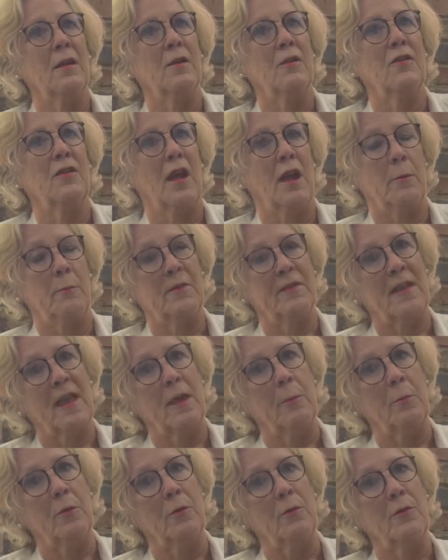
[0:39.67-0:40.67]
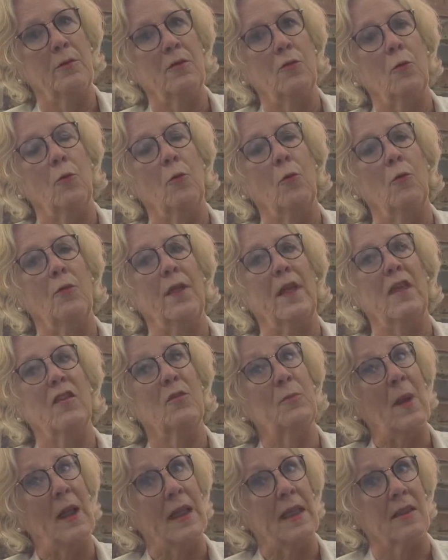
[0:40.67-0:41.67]
times tables or their
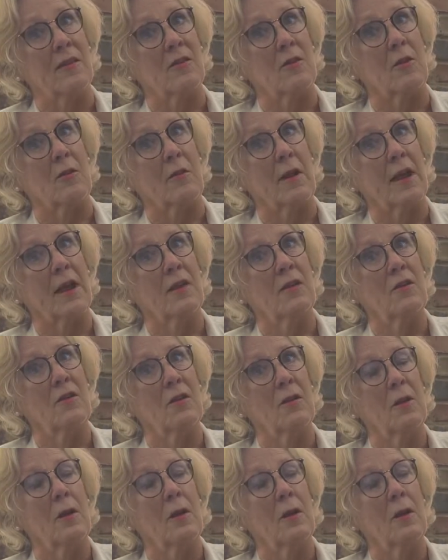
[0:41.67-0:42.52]
spellings correct.